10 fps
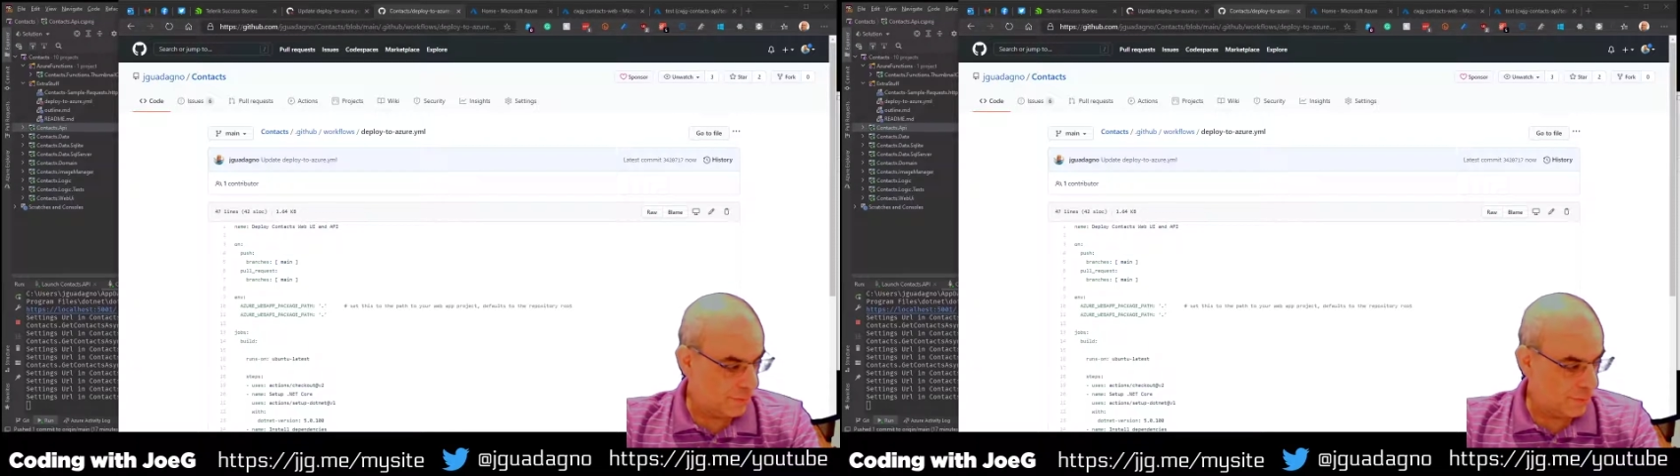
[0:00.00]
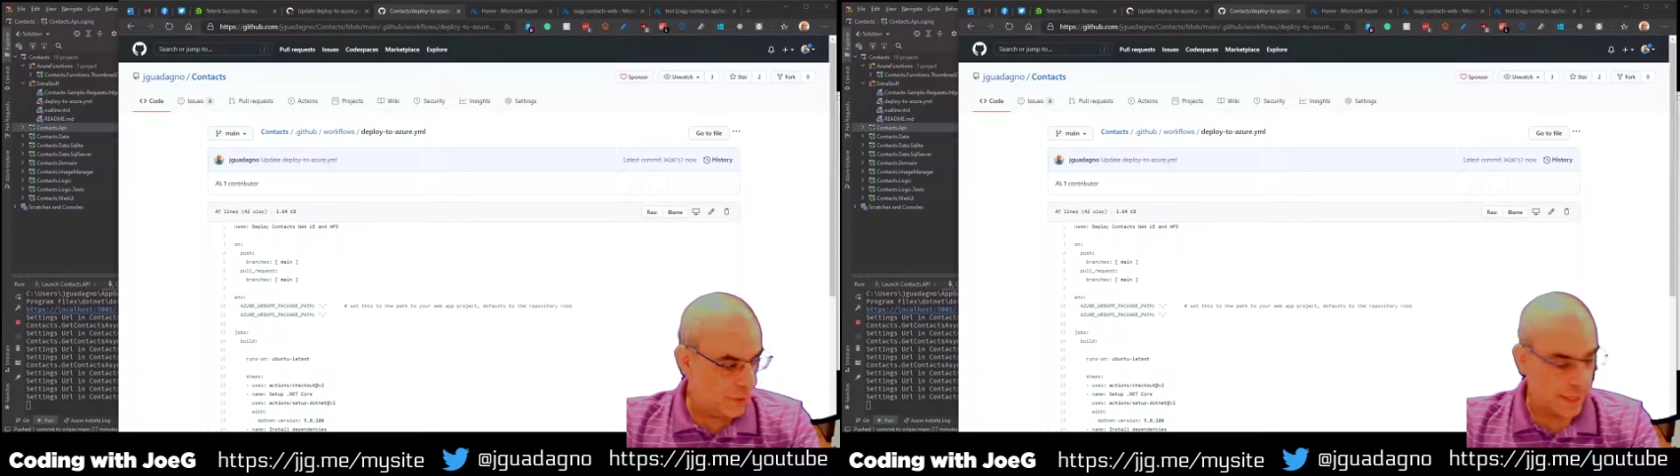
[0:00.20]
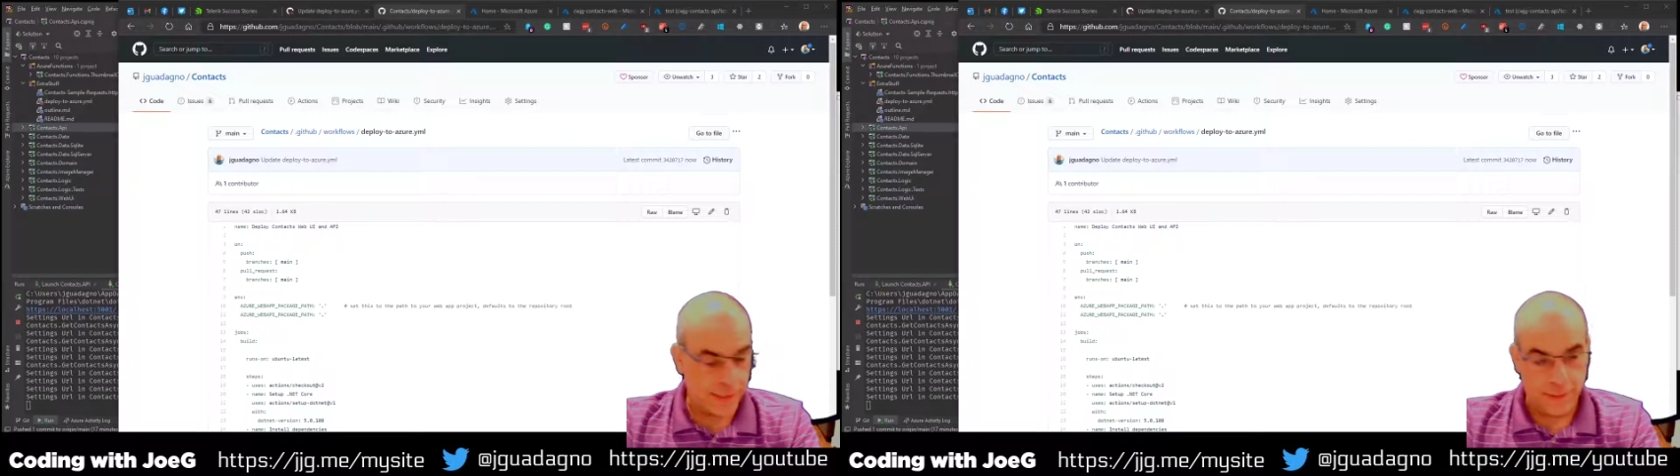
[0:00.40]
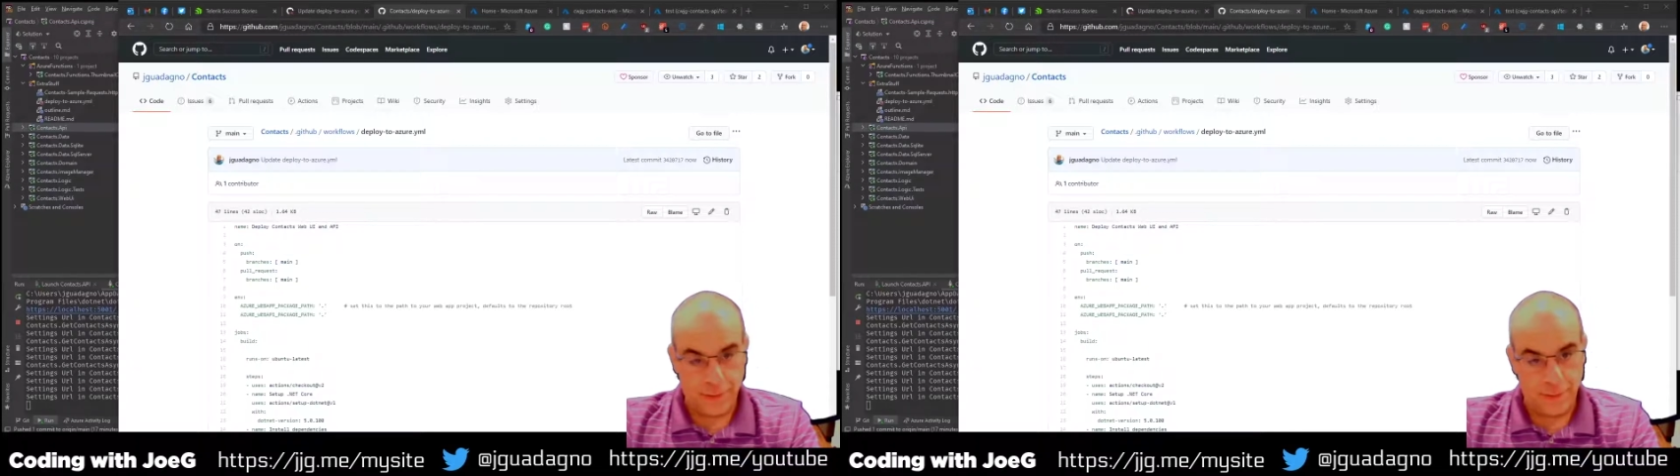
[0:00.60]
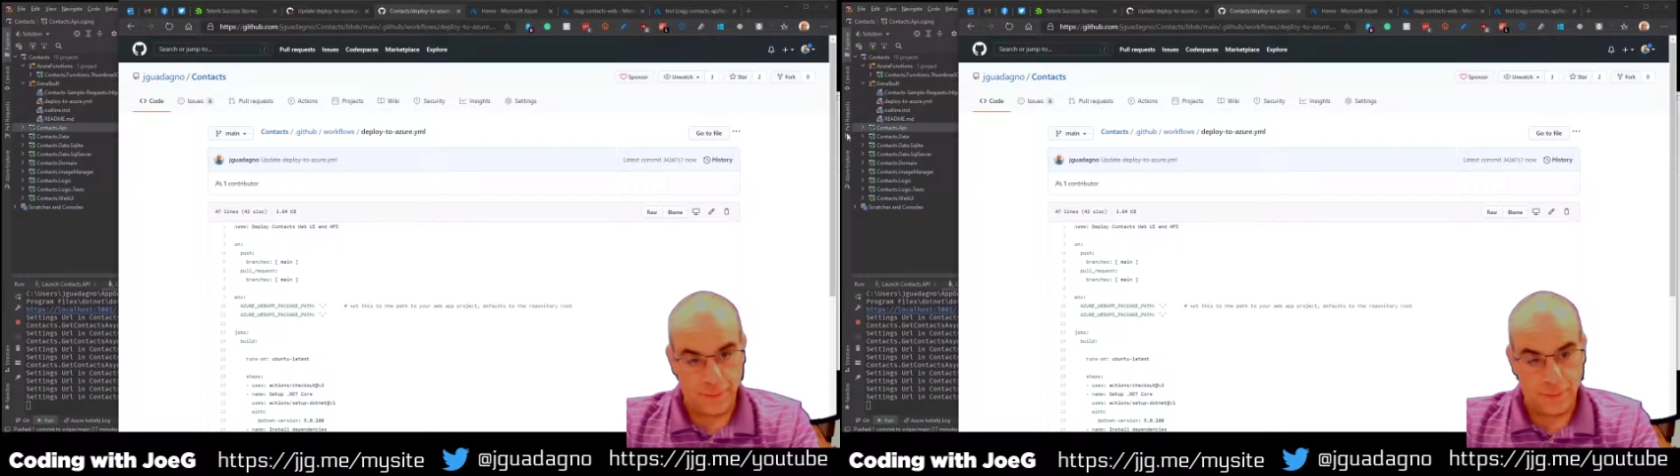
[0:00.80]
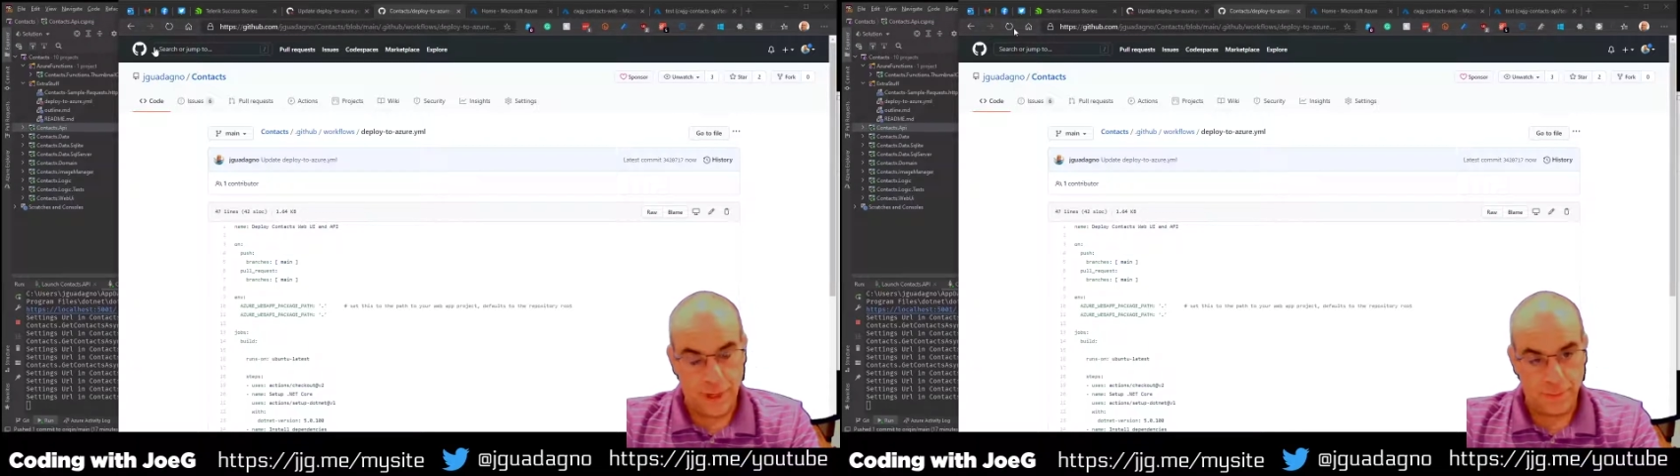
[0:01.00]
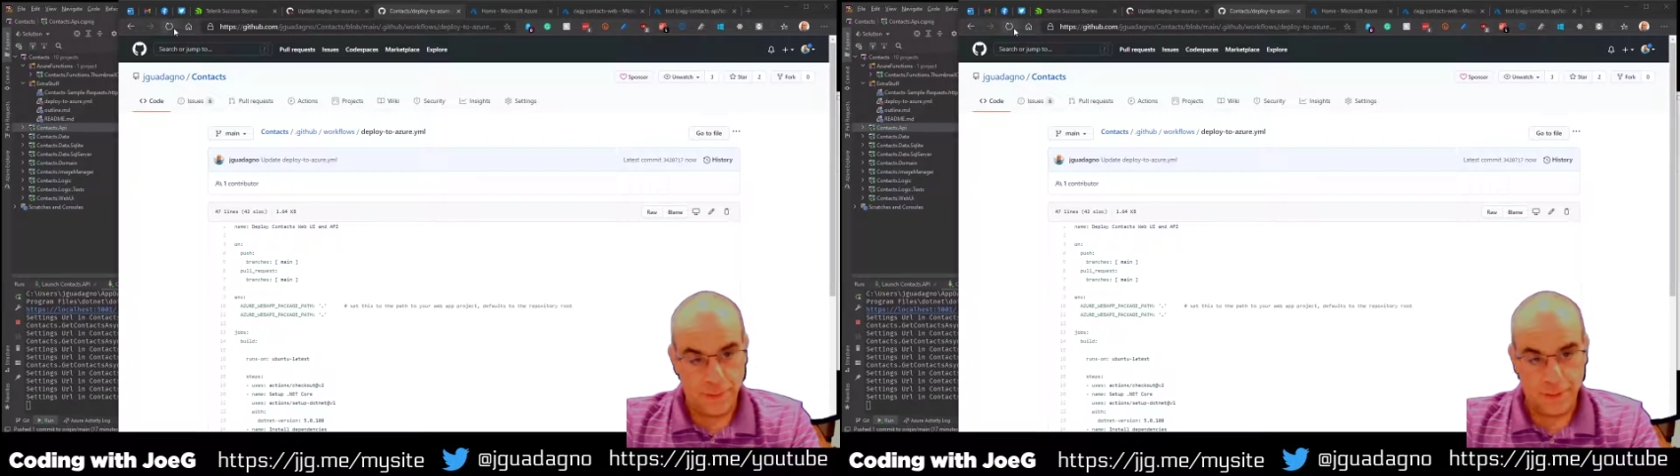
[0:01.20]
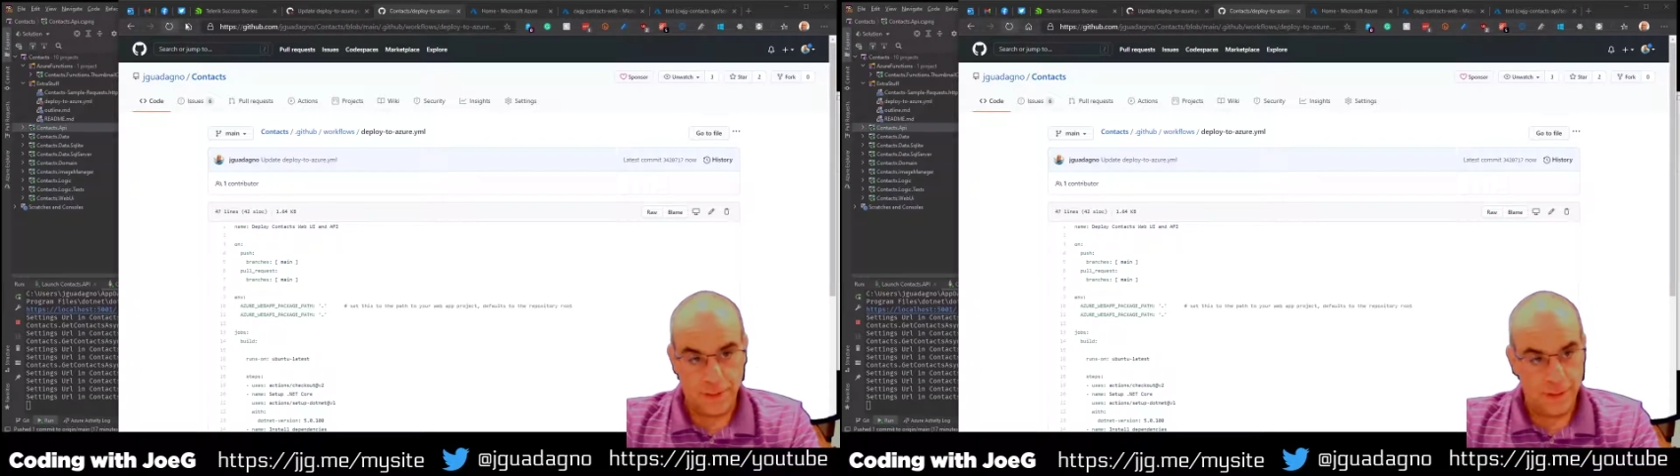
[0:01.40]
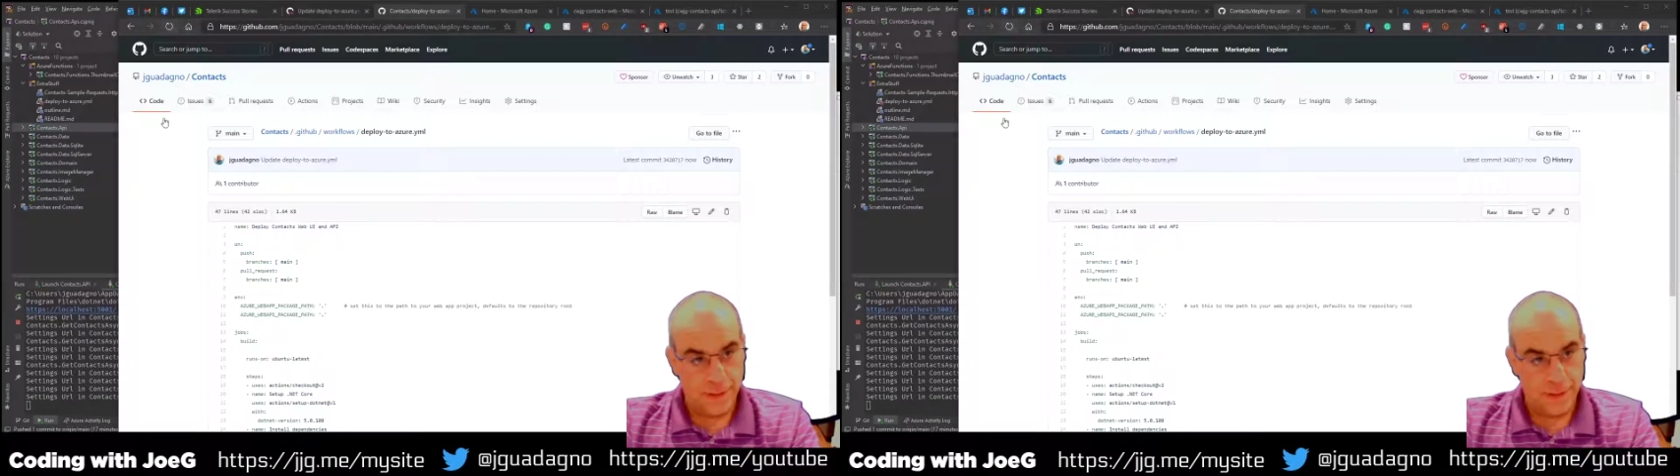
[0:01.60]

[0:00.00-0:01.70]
Practice and reps.